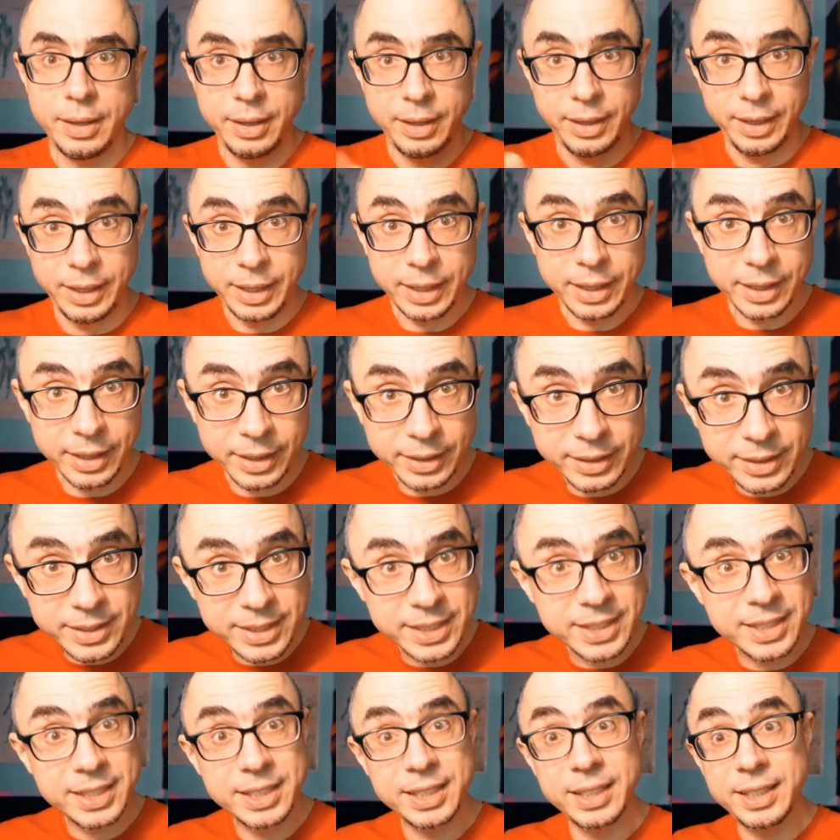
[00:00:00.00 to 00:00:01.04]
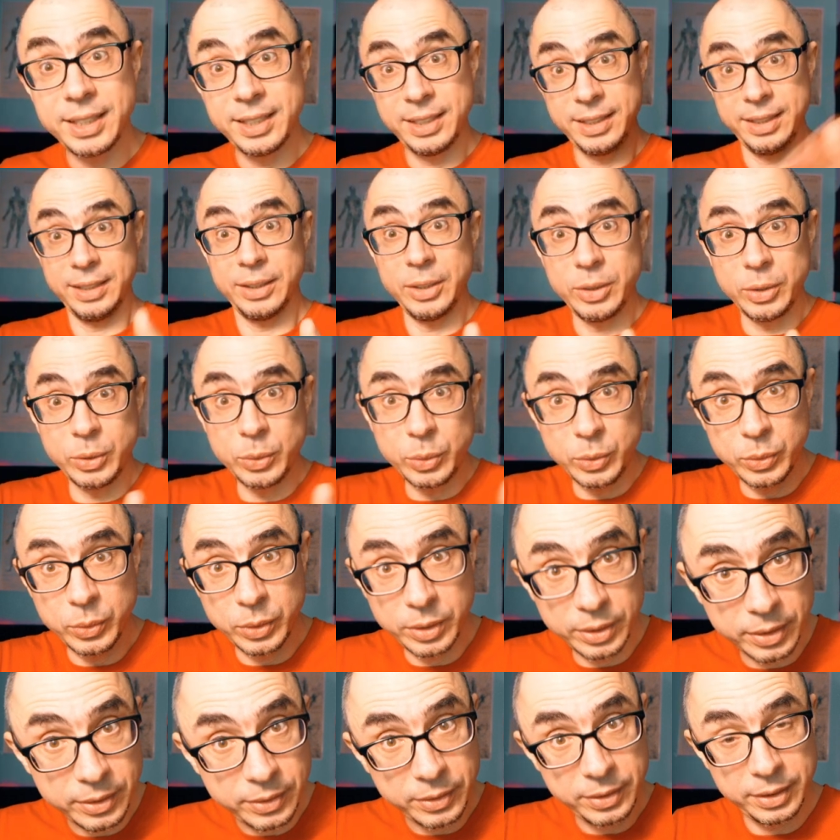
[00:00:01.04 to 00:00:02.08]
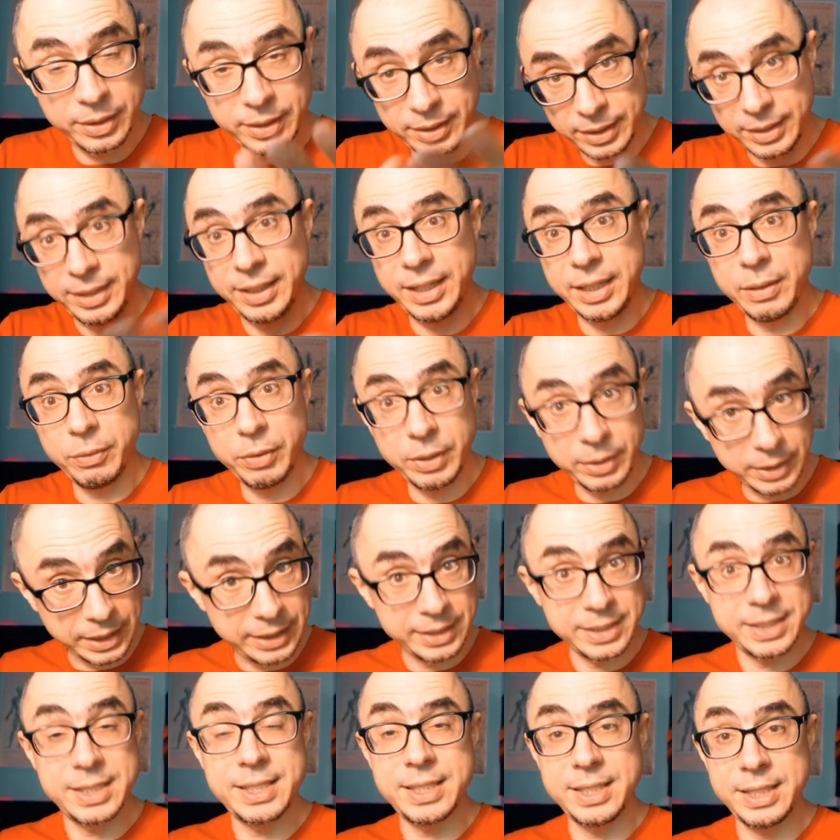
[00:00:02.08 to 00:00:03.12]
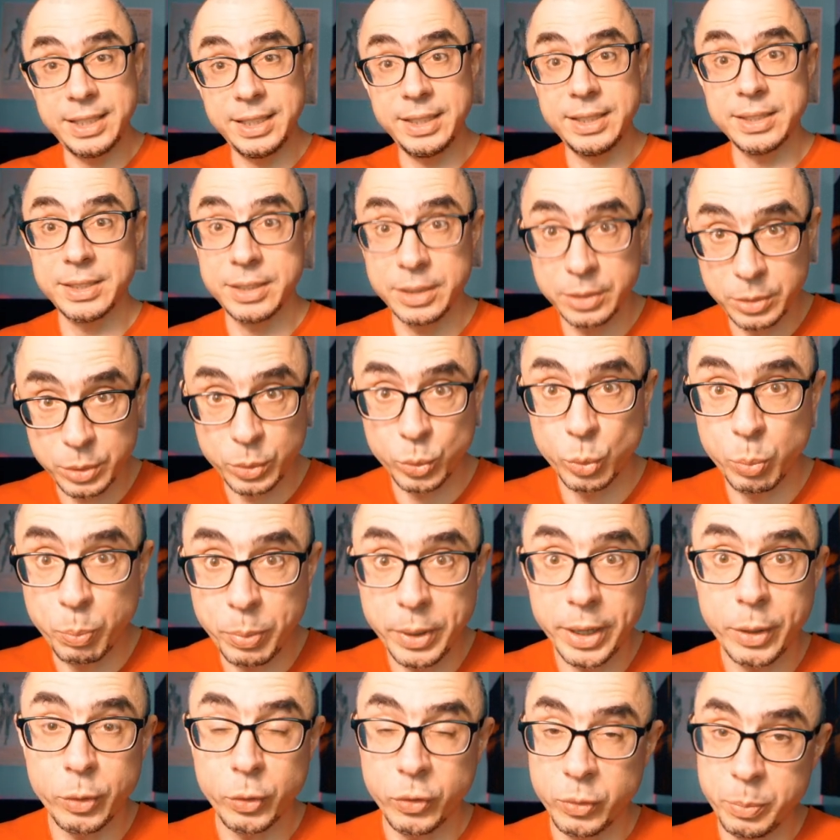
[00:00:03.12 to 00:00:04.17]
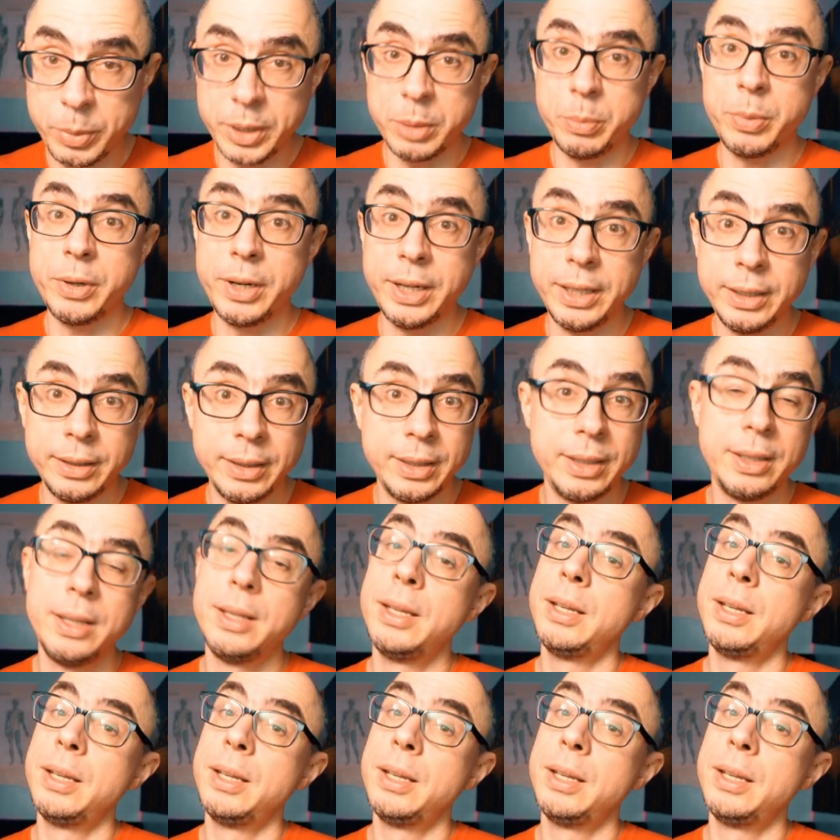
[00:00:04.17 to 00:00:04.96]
And, you know, here we can see the true power of Berberine